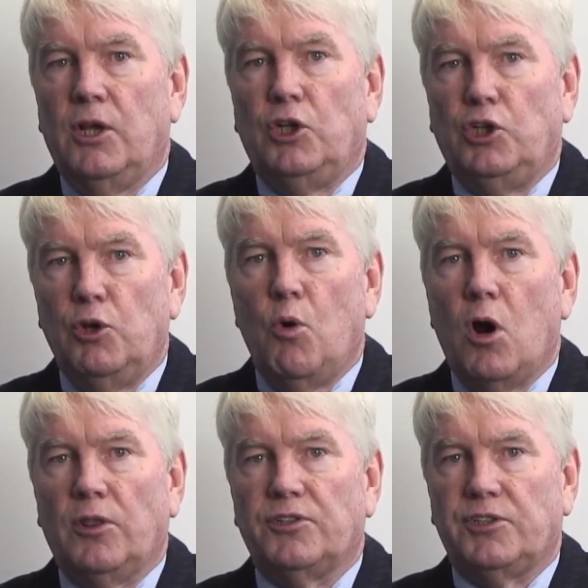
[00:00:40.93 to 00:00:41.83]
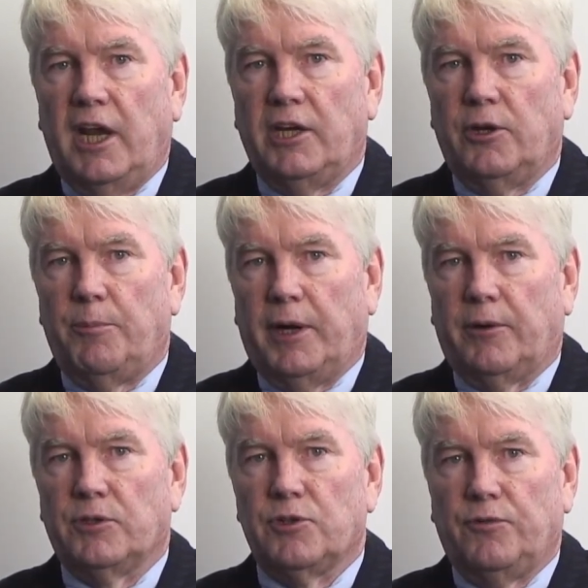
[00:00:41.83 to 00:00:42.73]
you are the standard
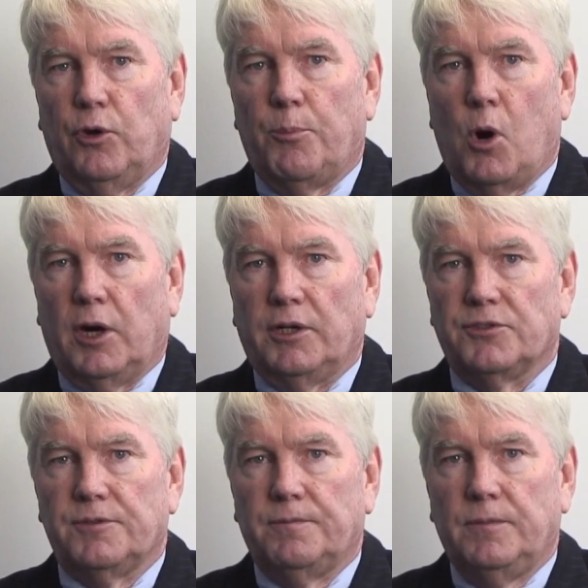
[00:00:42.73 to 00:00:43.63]
bearers of your parties.